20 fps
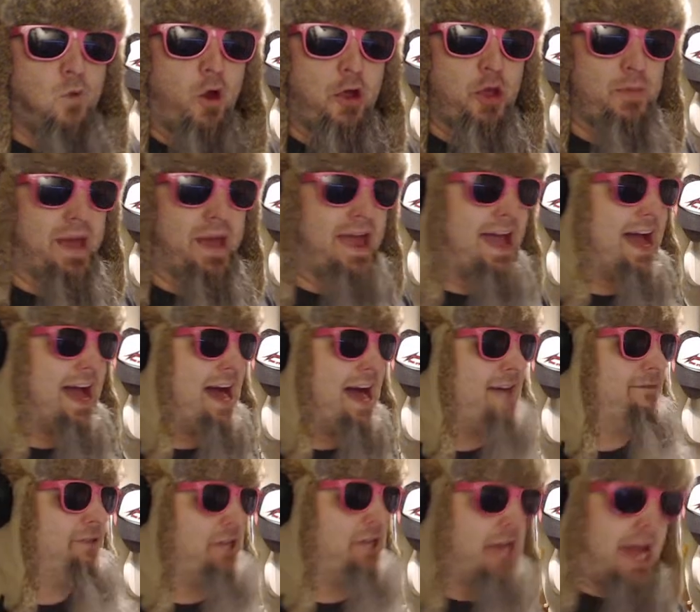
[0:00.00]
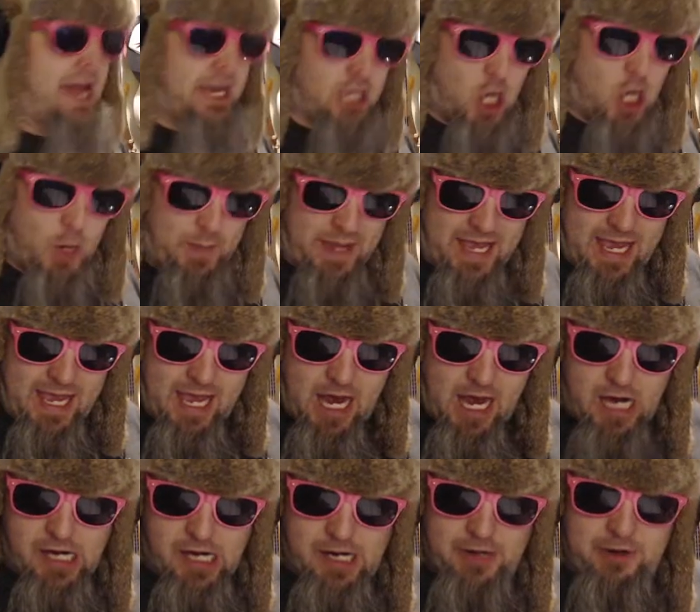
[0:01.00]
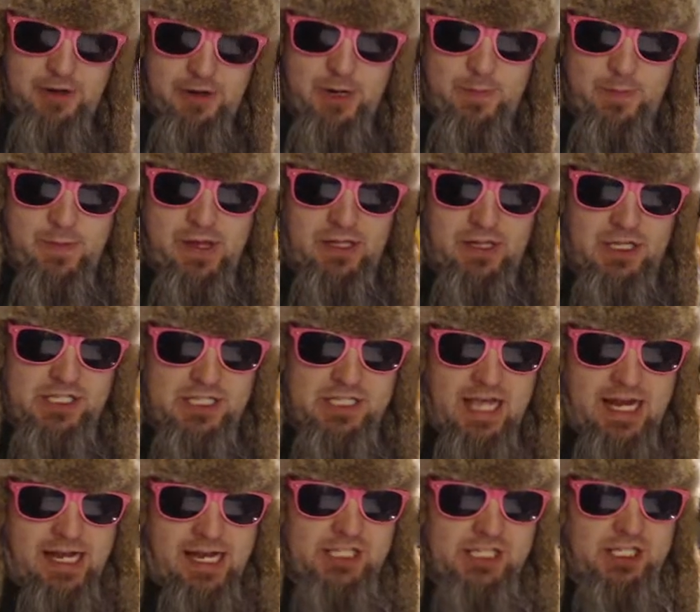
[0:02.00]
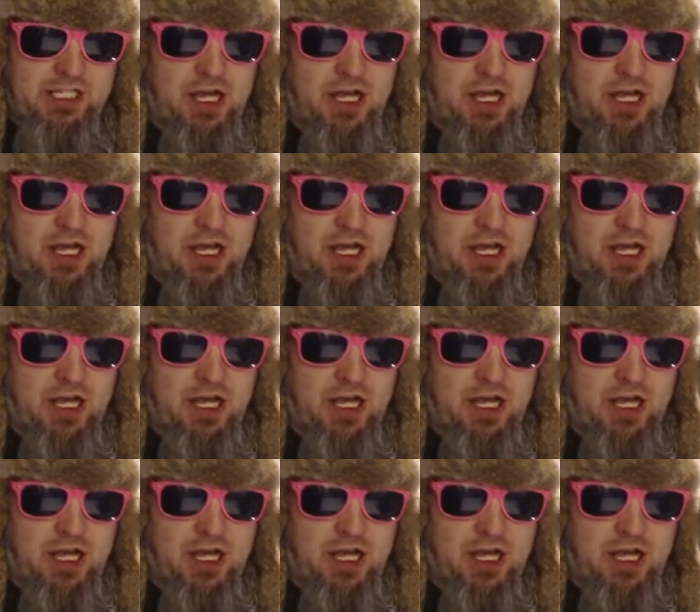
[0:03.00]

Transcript: You may have the echo be 100 milliseconds,